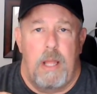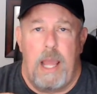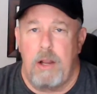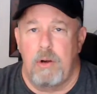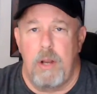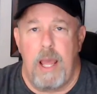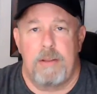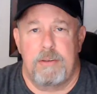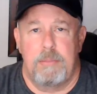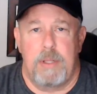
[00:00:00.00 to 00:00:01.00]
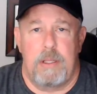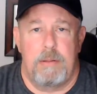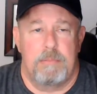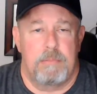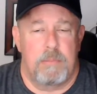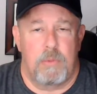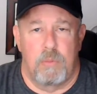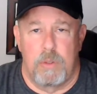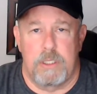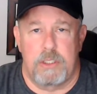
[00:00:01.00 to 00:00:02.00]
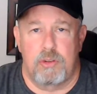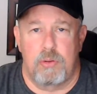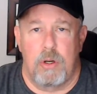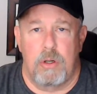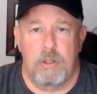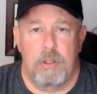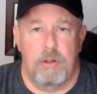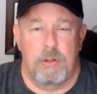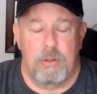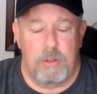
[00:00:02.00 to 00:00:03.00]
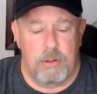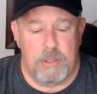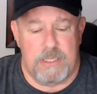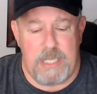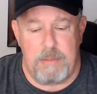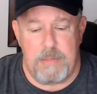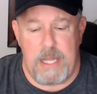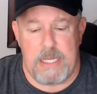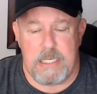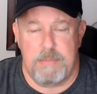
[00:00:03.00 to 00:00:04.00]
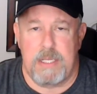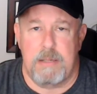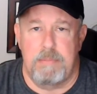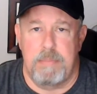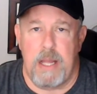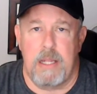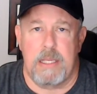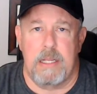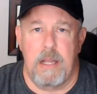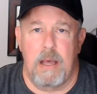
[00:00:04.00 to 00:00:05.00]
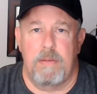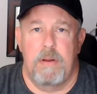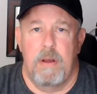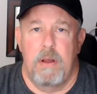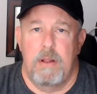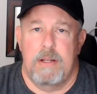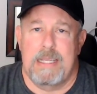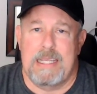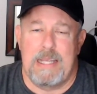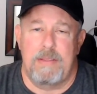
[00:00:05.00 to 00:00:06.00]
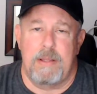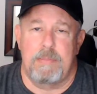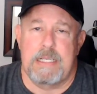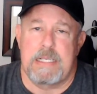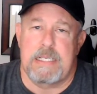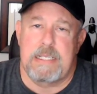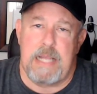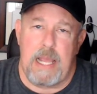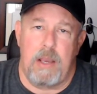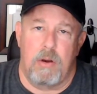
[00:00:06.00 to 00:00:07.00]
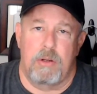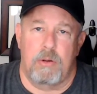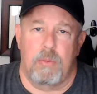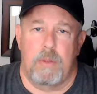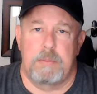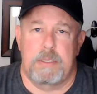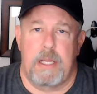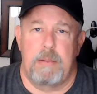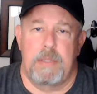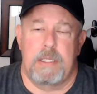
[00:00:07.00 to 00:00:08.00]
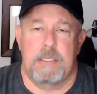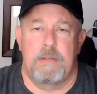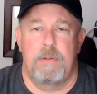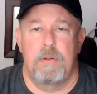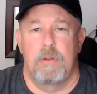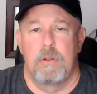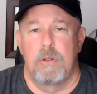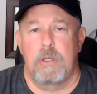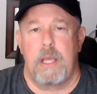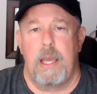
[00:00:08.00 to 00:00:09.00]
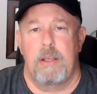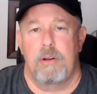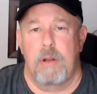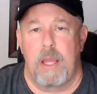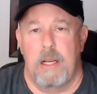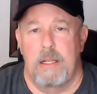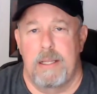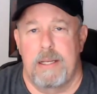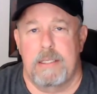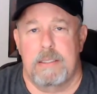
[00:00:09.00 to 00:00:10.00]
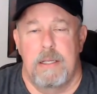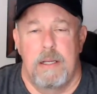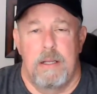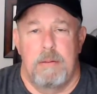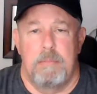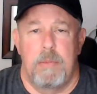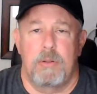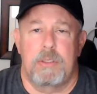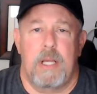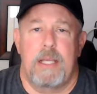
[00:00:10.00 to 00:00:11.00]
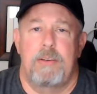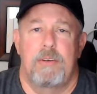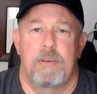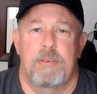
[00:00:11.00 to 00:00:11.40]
header has to be really strong. Your statement has to be compelling enough to get them to stay on your website. Because if you look at your analytics, most sites